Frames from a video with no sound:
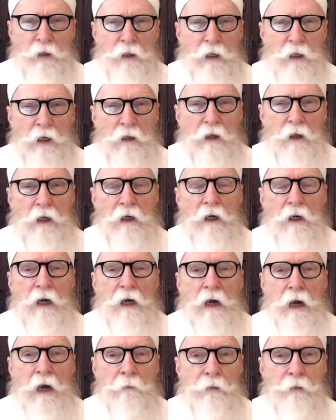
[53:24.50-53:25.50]
I think,
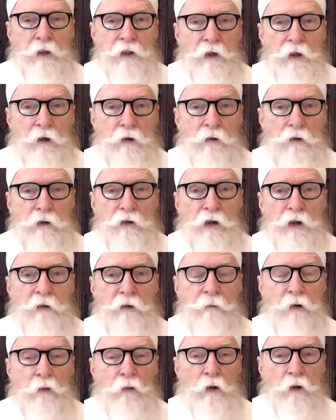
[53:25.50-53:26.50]
episodes that have
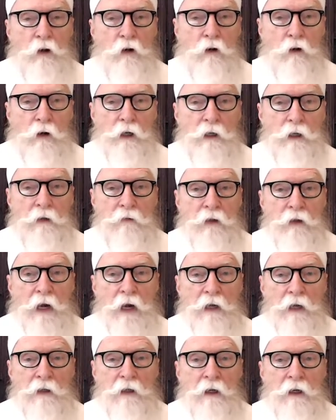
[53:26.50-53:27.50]
been recorded of that.
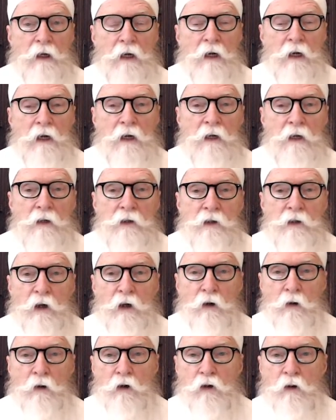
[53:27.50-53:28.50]
So
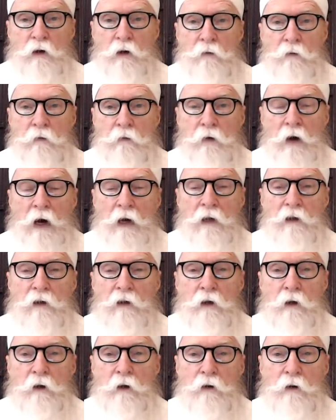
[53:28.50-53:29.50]
you can find
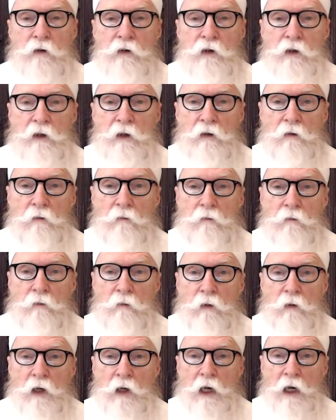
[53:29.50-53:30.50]
those
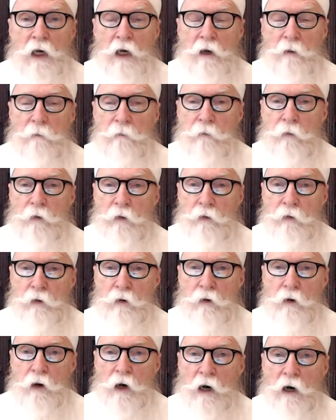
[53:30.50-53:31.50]
through our
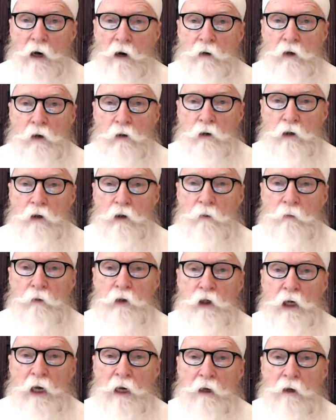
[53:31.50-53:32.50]
YouTube channel
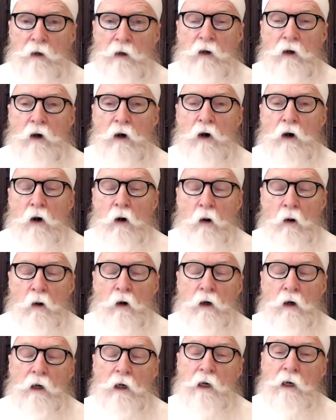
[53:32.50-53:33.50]
or
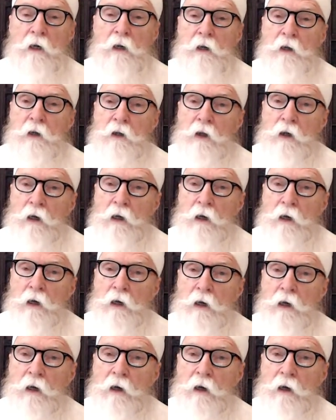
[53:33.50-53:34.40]
on our